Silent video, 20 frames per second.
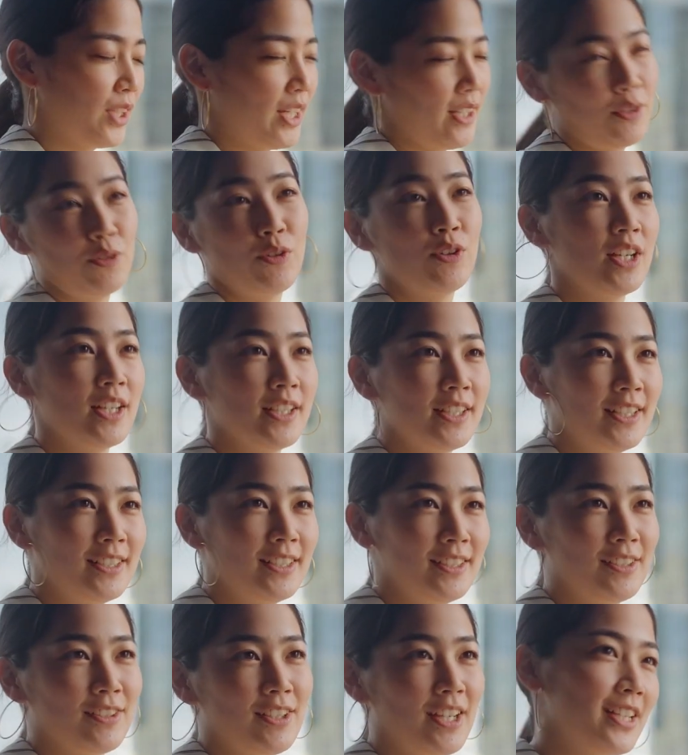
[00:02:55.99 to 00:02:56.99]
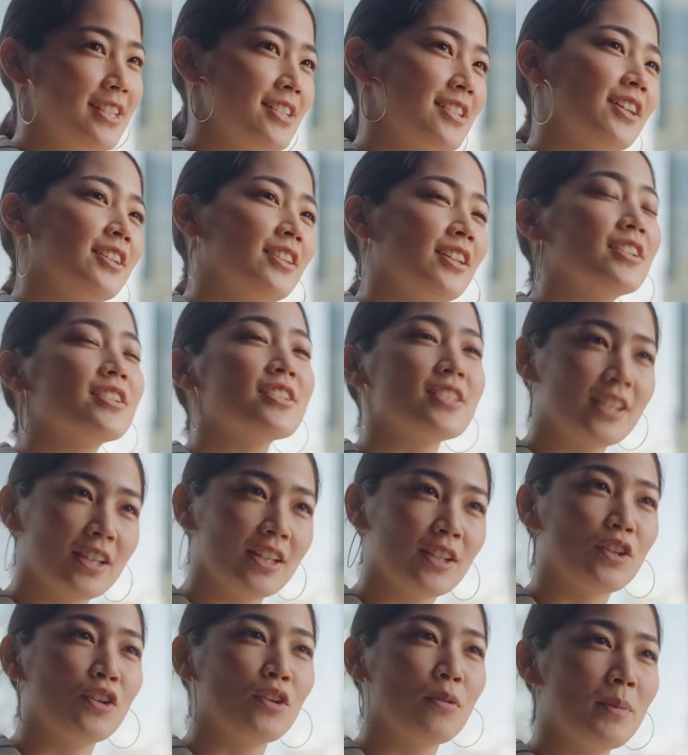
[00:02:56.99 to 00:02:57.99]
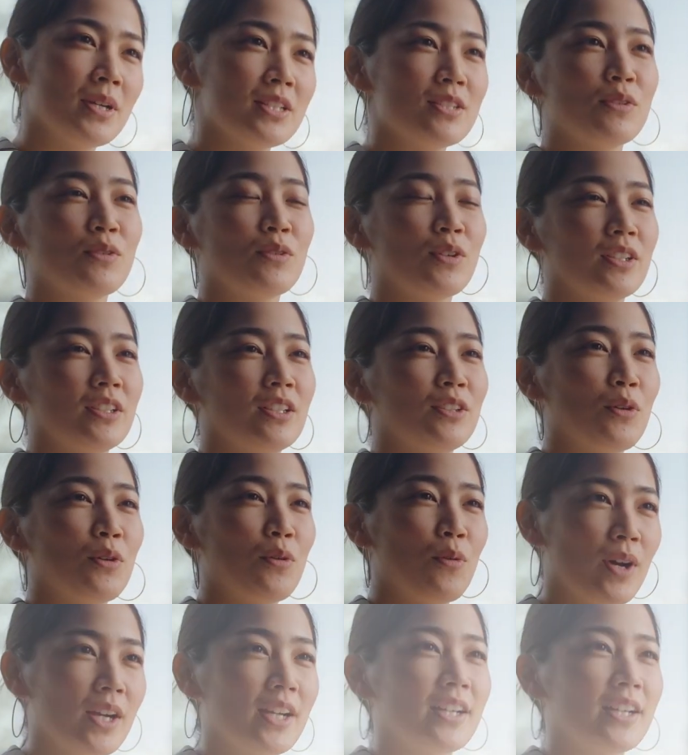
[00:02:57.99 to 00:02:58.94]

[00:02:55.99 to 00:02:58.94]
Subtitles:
So I would strongly encourage